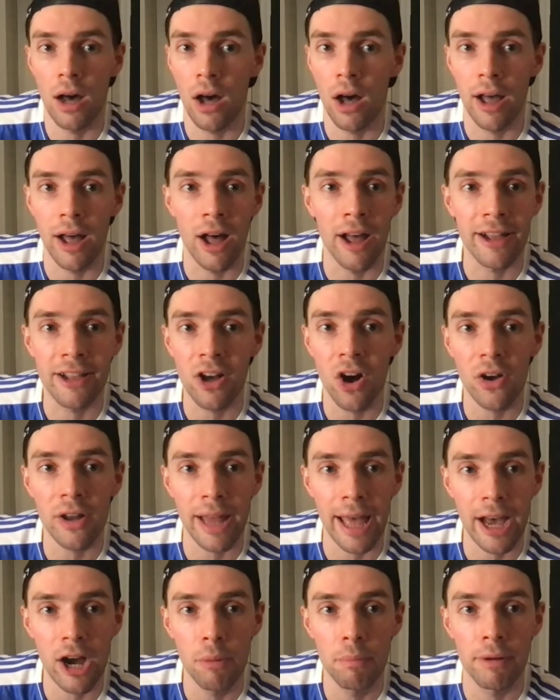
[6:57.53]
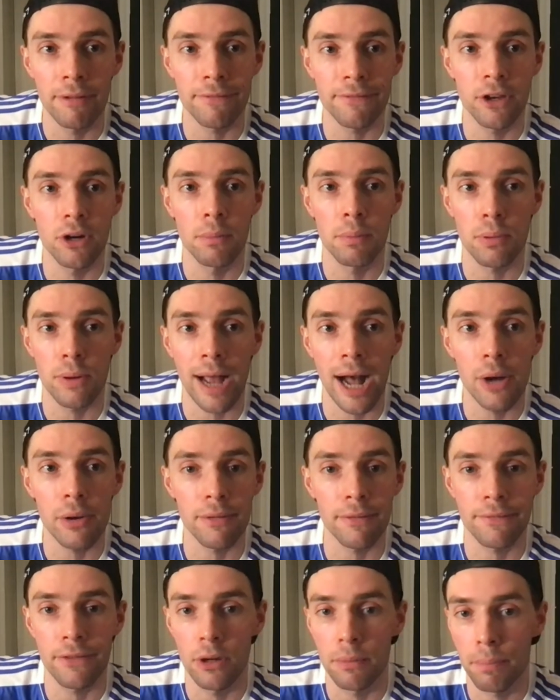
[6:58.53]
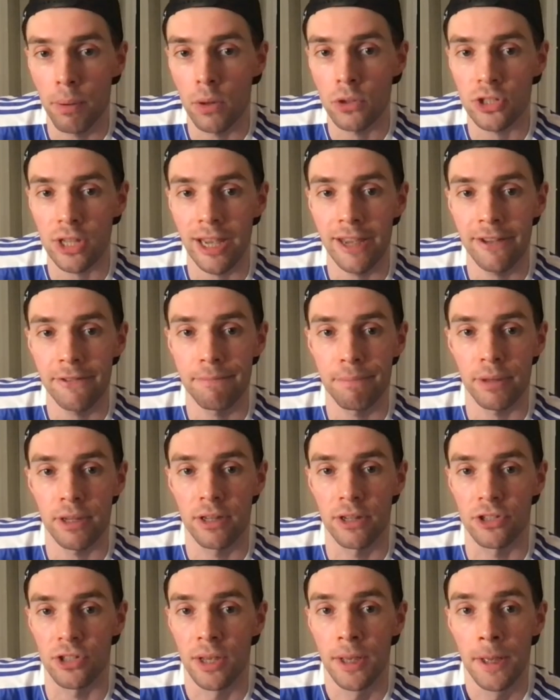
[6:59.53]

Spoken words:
I can't help but feel proud and feel positive, because